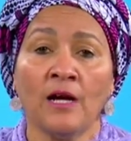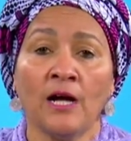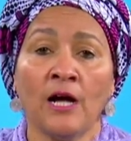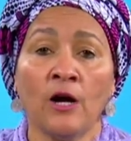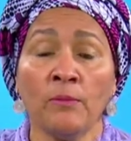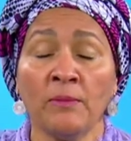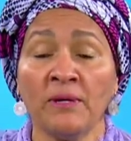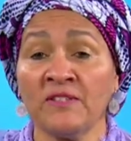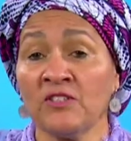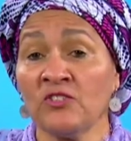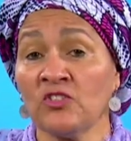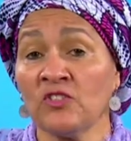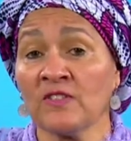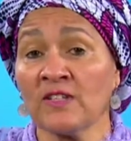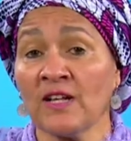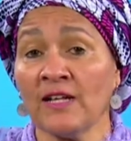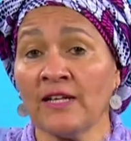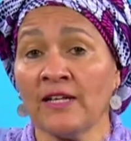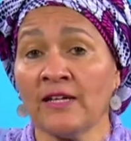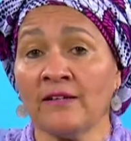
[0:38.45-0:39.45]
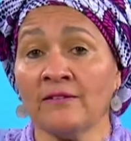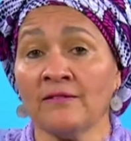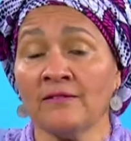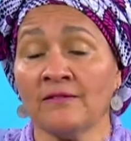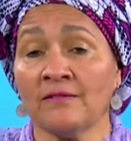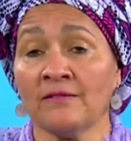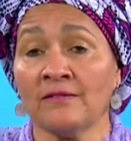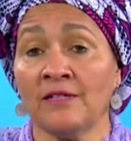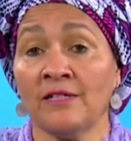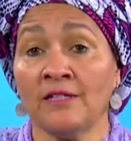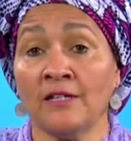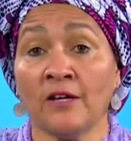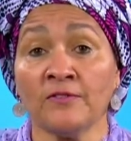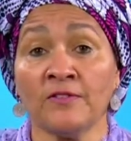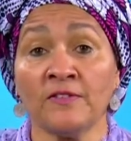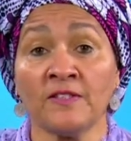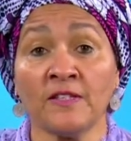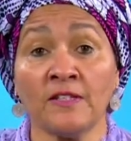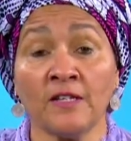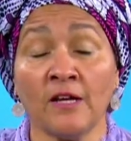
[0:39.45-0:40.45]
Our message is clear.
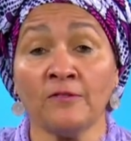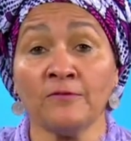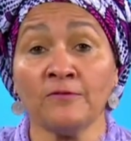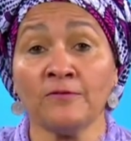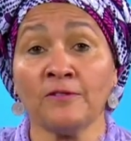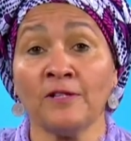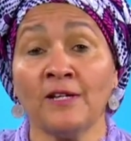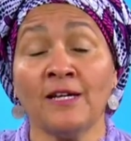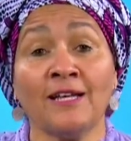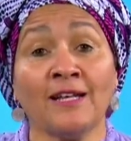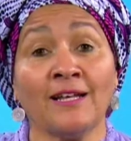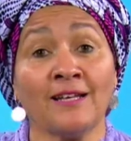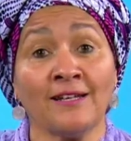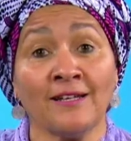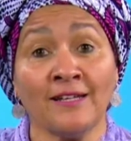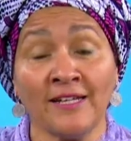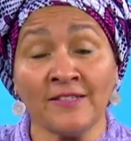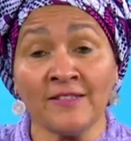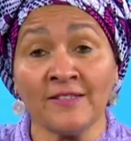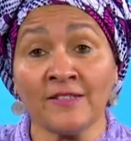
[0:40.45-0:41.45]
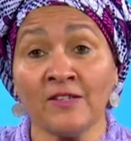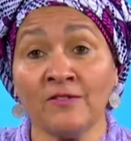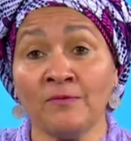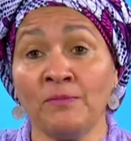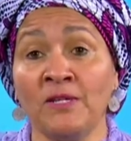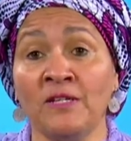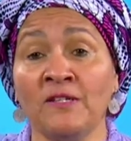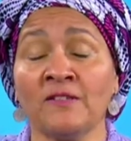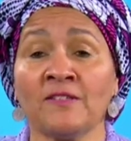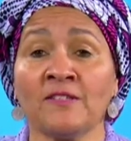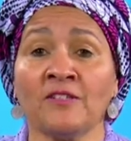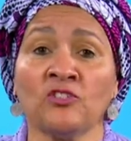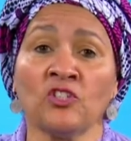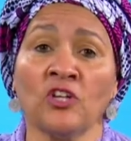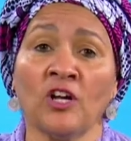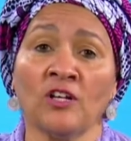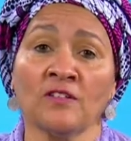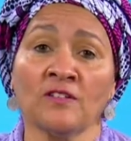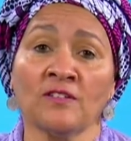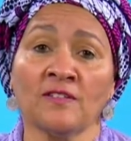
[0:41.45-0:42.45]
Enough is enough. Let us give peace a
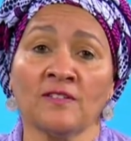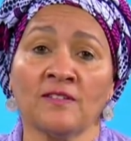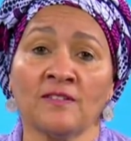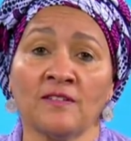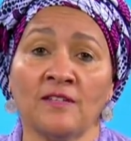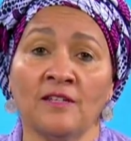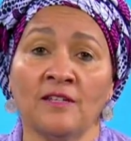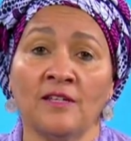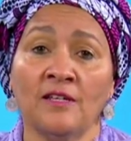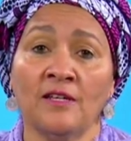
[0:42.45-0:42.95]
chance.